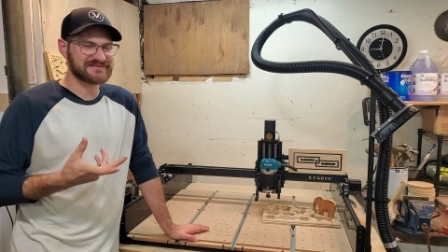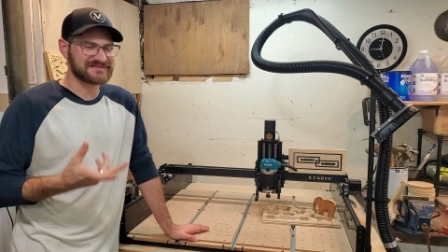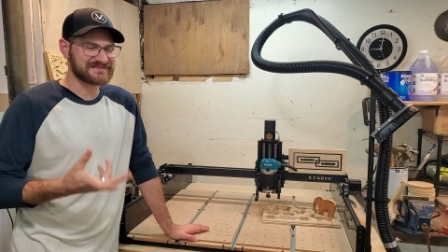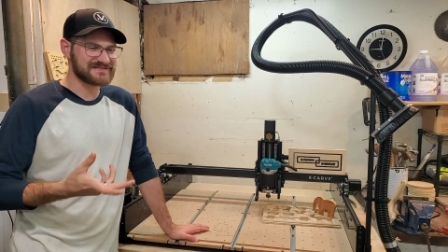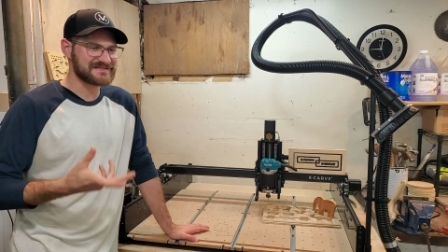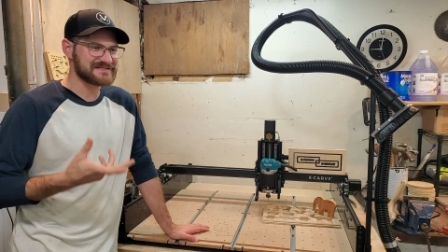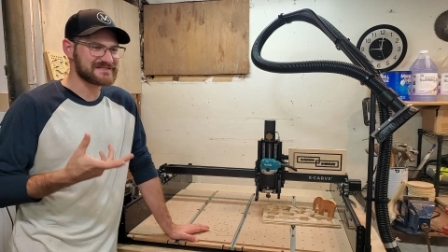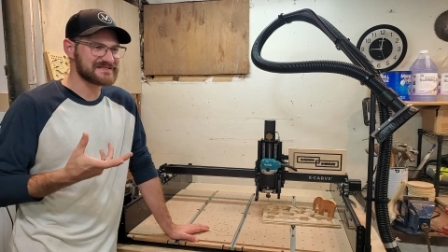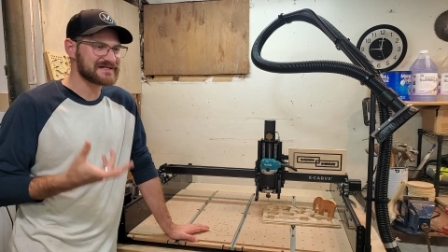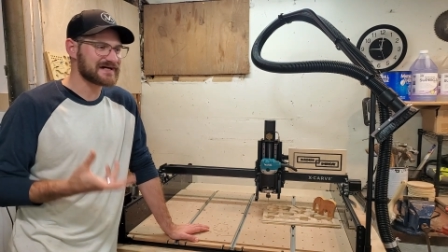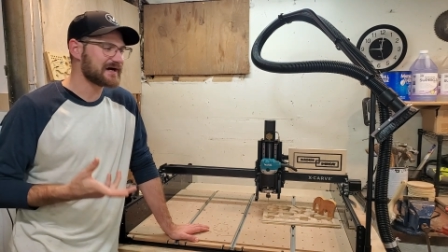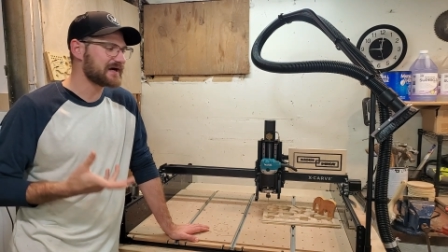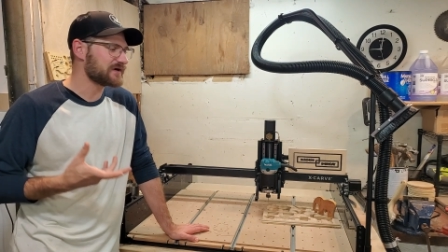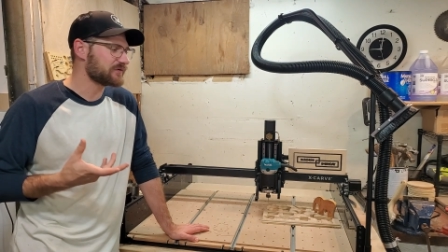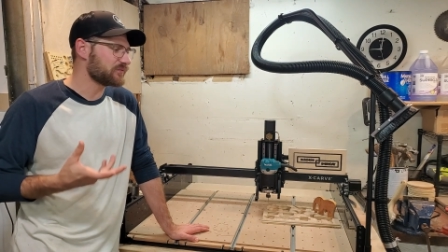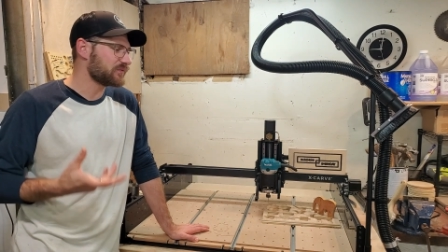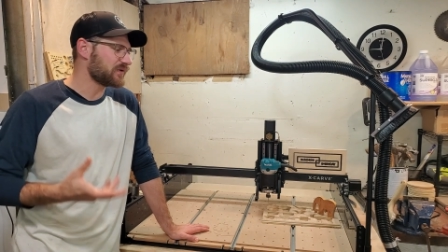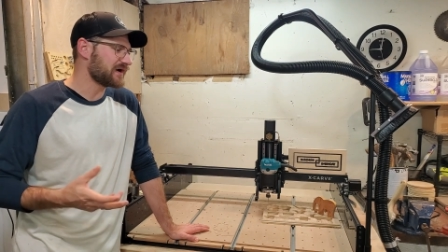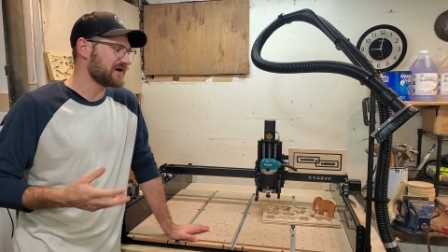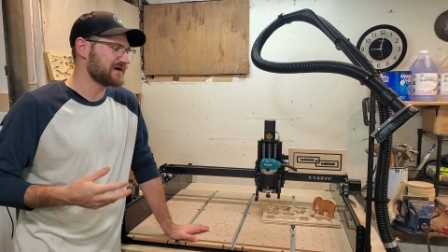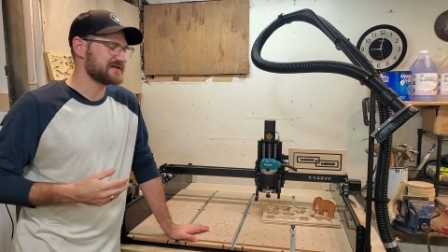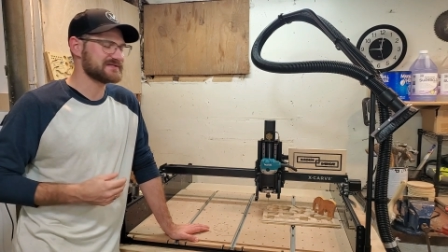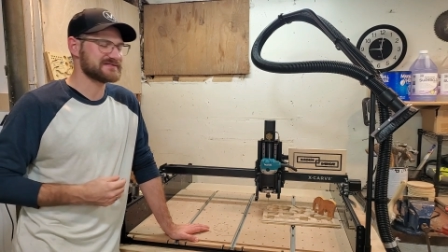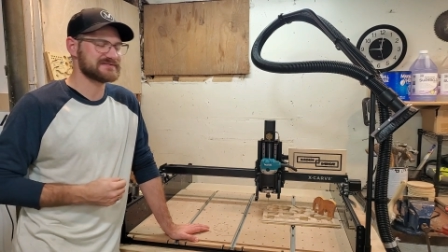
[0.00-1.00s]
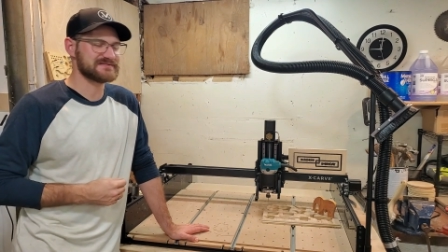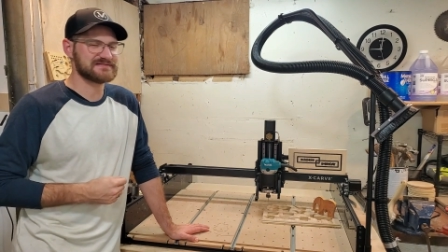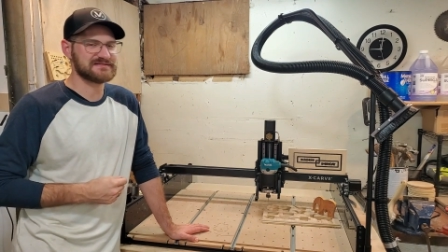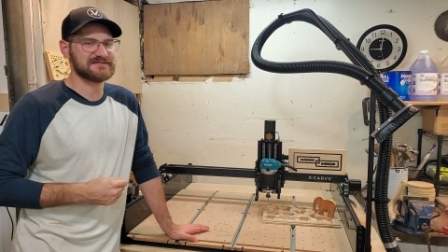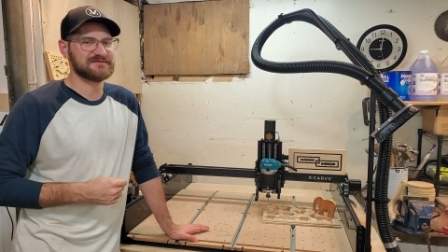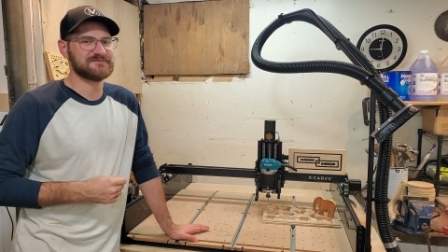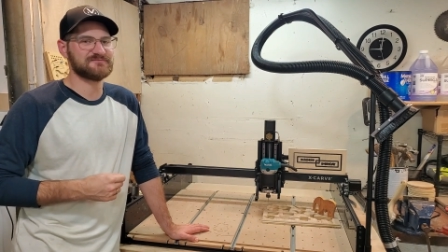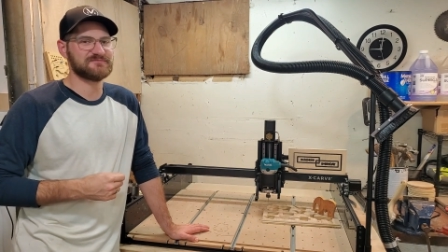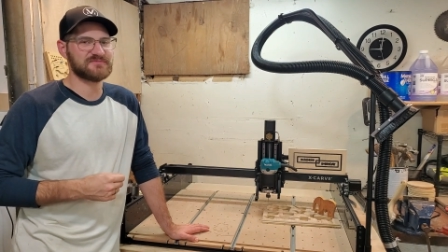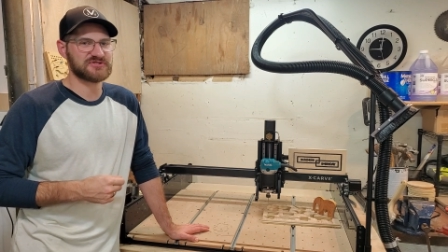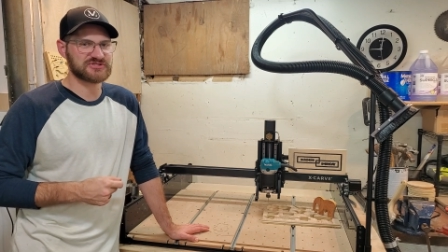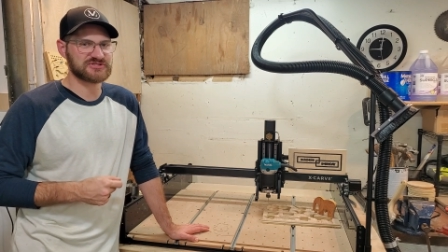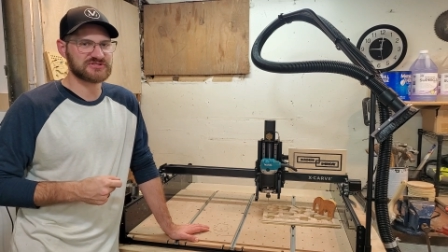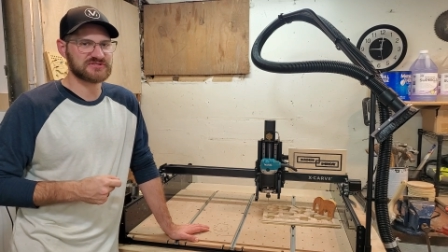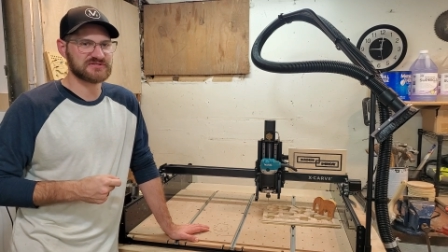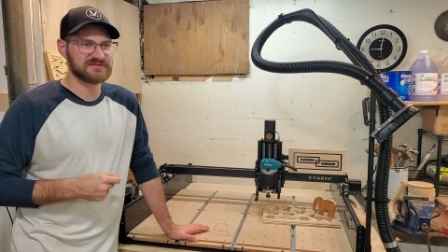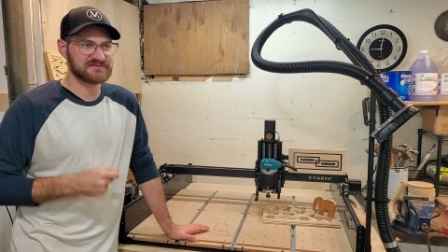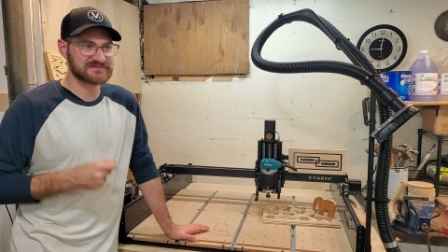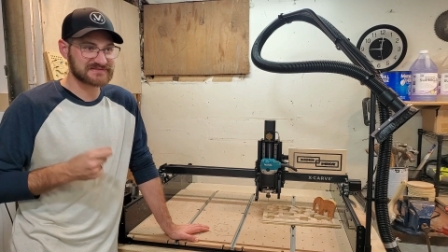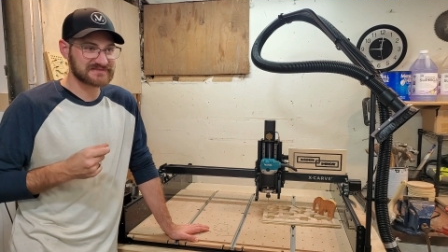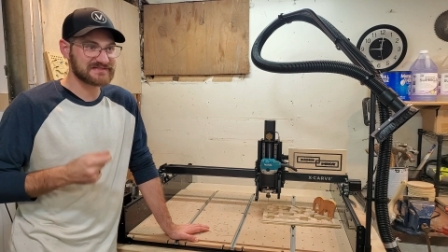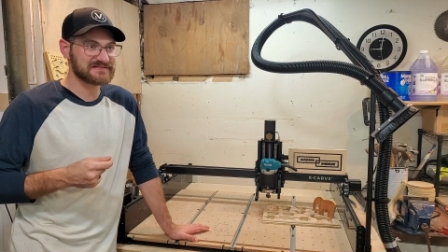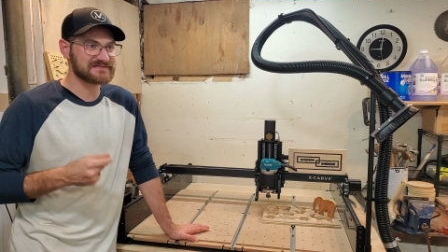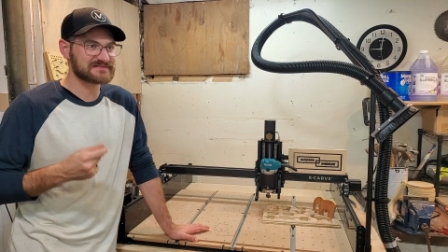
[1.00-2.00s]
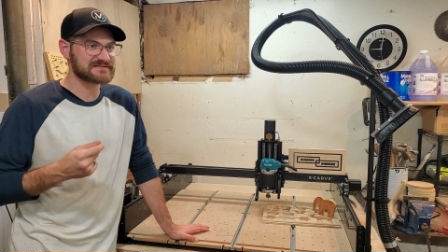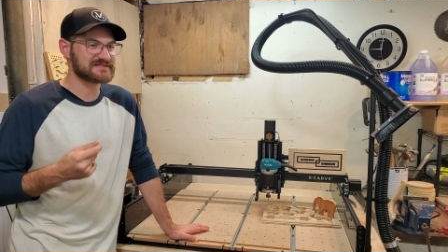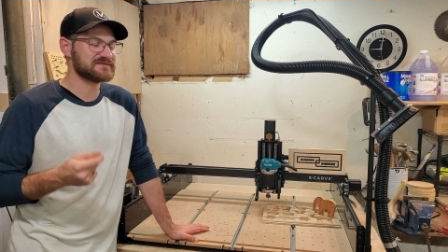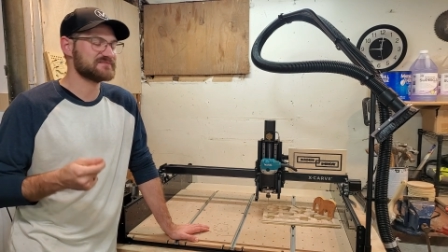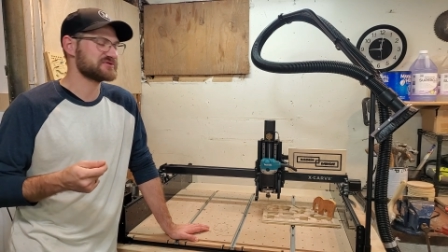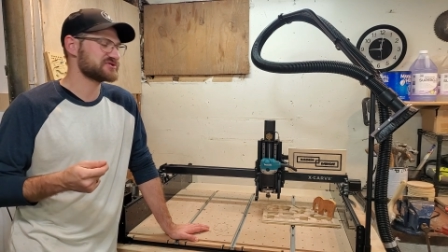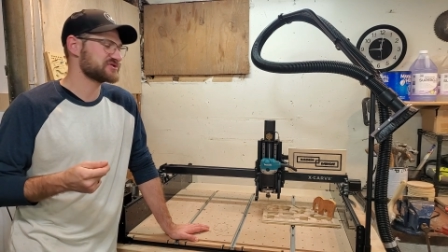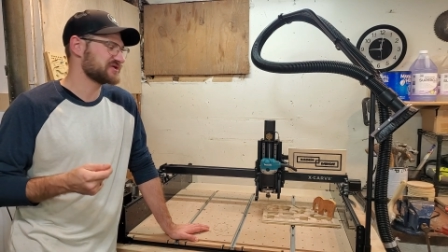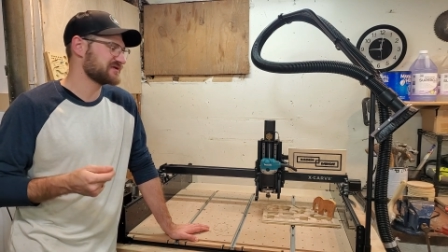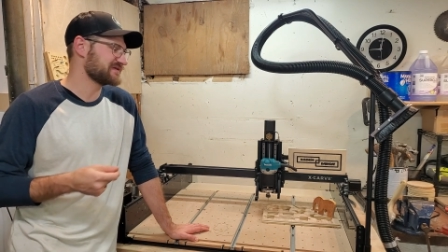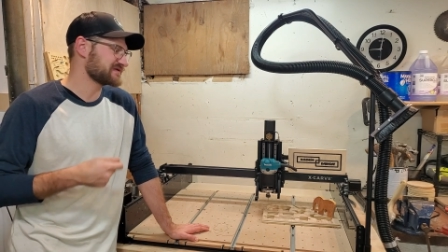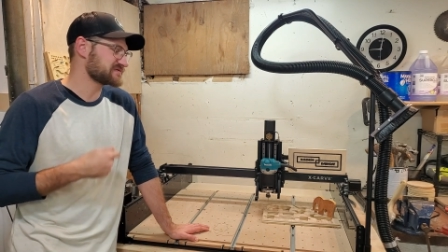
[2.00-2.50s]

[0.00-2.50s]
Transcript: DIY CNC machine